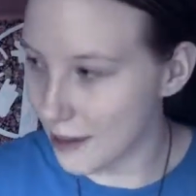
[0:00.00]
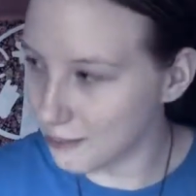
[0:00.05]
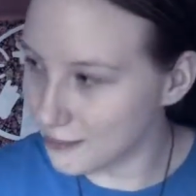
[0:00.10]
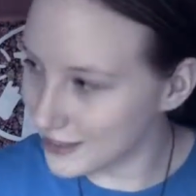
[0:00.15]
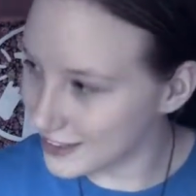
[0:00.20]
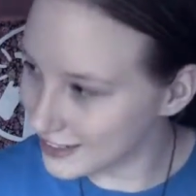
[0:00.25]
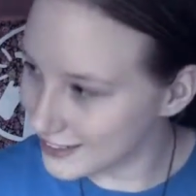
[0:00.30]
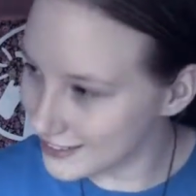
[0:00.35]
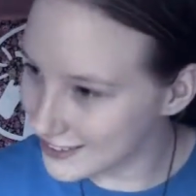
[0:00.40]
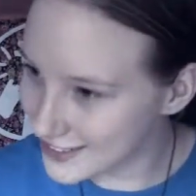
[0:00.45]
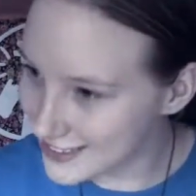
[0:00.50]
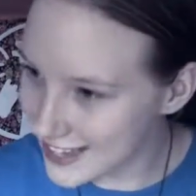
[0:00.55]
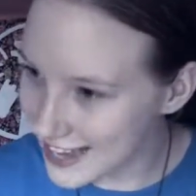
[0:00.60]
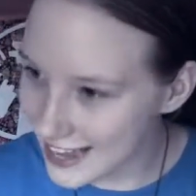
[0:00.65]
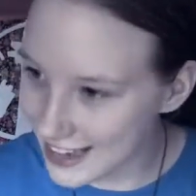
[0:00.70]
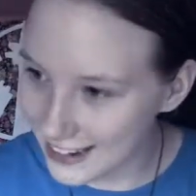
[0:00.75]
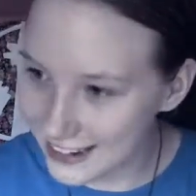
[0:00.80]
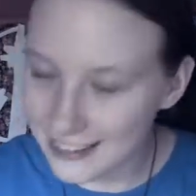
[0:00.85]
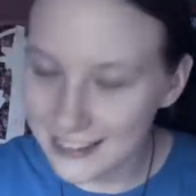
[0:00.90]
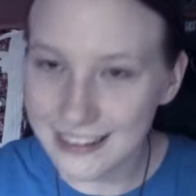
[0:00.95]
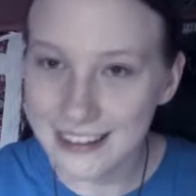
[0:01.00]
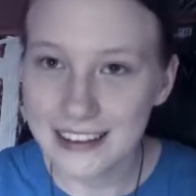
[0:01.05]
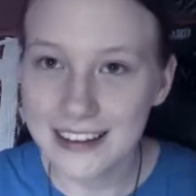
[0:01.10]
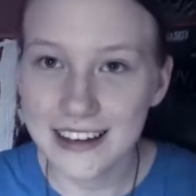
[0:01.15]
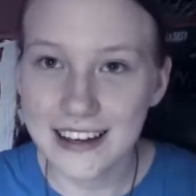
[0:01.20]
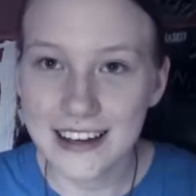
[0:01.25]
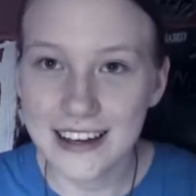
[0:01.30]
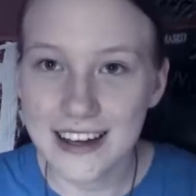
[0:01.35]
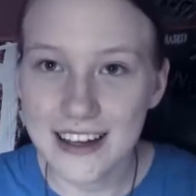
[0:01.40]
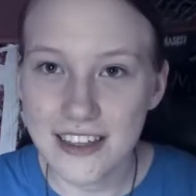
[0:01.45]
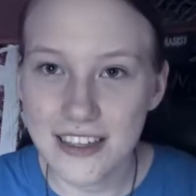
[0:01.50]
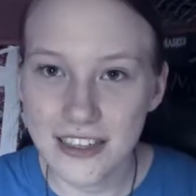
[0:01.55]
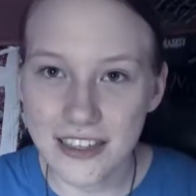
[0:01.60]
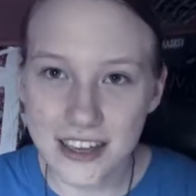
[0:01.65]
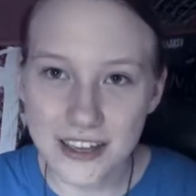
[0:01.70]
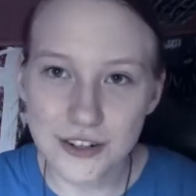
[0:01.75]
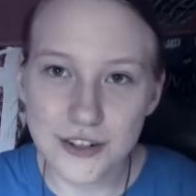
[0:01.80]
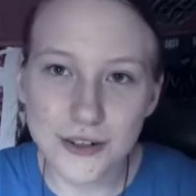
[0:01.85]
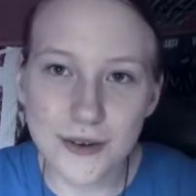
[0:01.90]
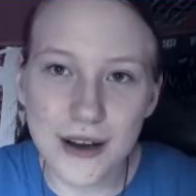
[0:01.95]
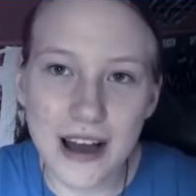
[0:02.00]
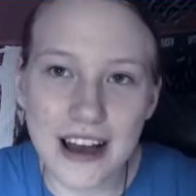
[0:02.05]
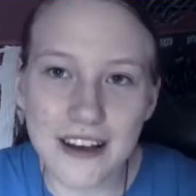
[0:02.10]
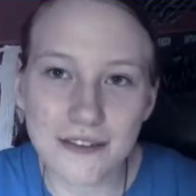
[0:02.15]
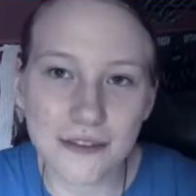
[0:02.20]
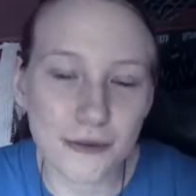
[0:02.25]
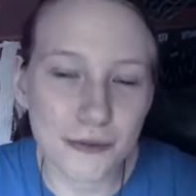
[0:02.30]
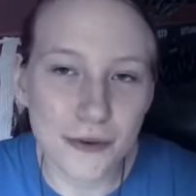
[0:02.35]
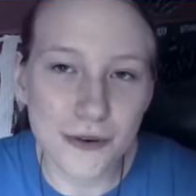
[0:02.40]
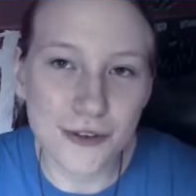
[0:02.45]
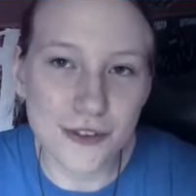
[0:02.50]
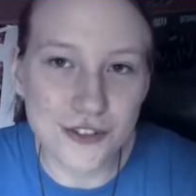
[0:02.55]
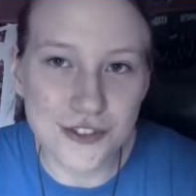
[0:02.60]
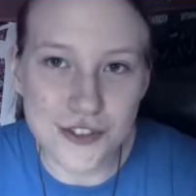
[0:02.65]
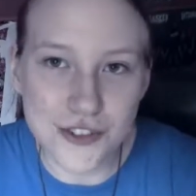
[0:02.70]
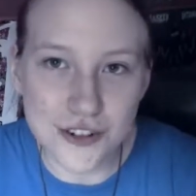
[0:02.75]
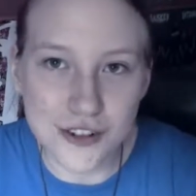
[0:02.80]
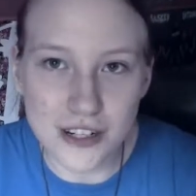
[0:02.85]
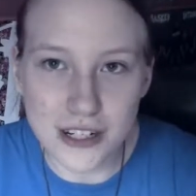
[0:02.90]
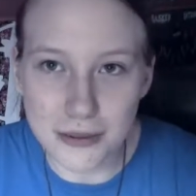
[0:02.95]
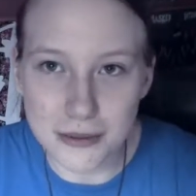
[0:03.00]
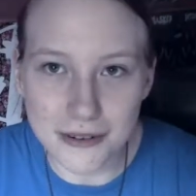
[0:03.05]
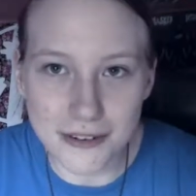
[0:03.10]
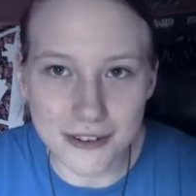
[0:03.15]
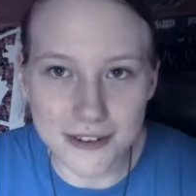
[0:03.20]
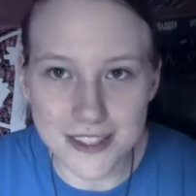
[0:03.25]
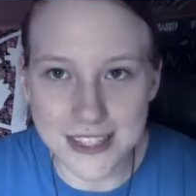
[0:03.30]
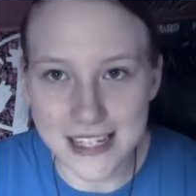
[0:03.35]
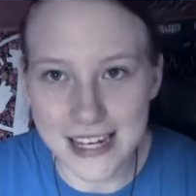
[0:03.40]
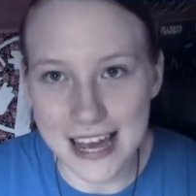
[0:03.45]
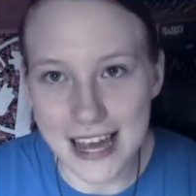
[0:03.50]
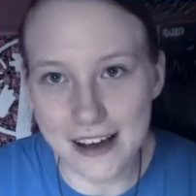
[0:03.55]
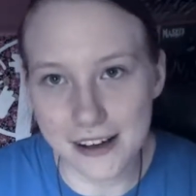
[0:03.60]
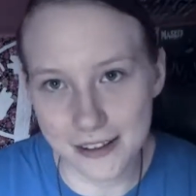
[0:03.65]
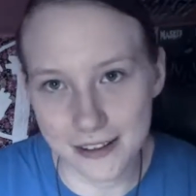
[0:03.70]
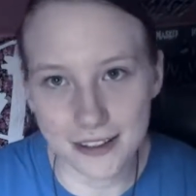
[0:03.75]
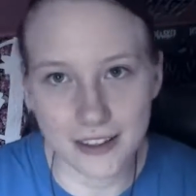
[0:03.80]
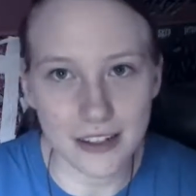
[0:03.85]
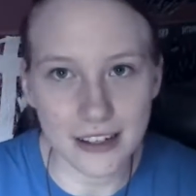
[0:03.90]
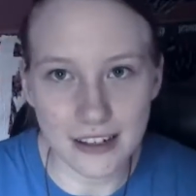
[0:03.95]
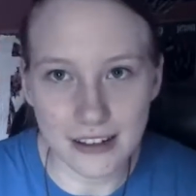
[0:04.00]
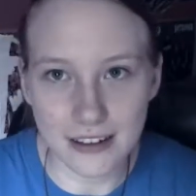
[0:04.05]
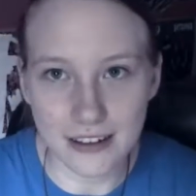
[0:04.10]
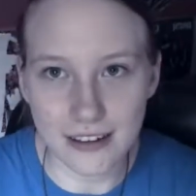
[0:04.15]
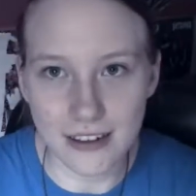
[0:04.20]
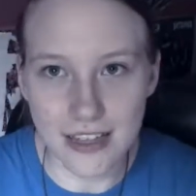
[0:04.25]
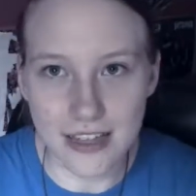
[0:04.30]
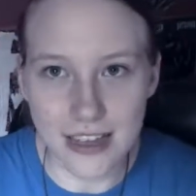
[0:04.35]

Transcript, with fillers: being said, they do have a more sturdy personality